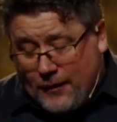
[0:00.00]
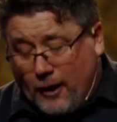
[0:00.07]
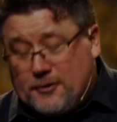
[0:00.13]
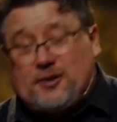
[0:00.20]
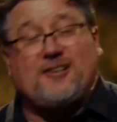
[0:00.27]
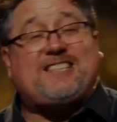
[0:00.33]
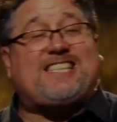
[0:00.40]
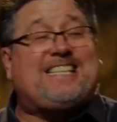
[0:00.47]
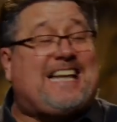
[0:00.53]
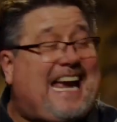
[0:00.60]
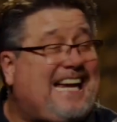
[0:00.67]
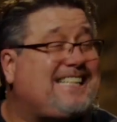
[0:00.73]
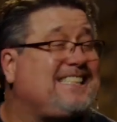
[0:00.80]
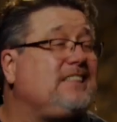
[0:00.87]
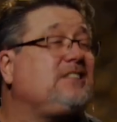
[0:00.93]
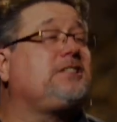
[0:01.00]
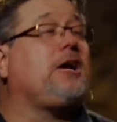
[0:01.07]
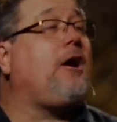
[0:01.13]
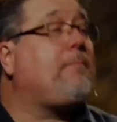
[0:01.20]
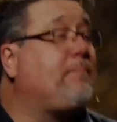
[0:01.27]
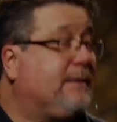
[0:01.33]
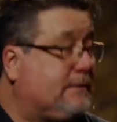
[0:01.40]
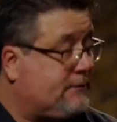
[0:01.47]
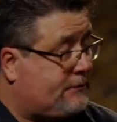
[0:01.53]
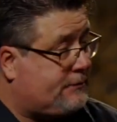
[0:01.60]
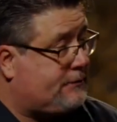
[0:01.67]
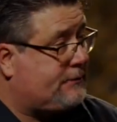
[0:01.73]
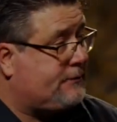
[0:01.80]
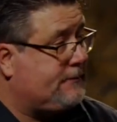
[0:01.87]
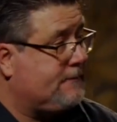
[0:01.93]
Those are snakes and
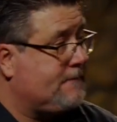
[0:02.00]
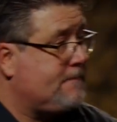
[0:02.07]
serpents.